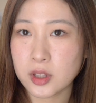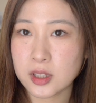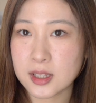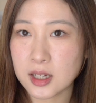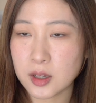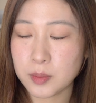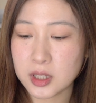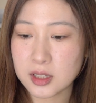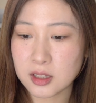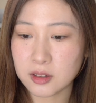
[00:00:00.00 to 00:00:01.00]
the setup
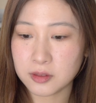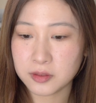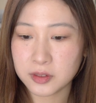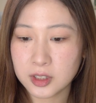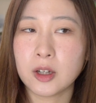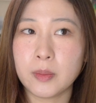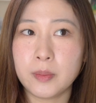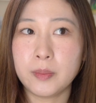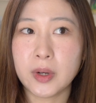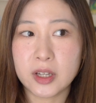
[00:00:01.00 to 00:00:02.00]
itself.
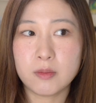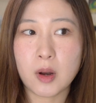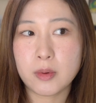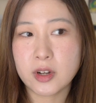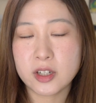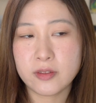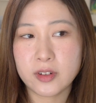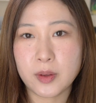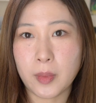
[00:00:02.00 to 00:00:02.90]
But in preparation for the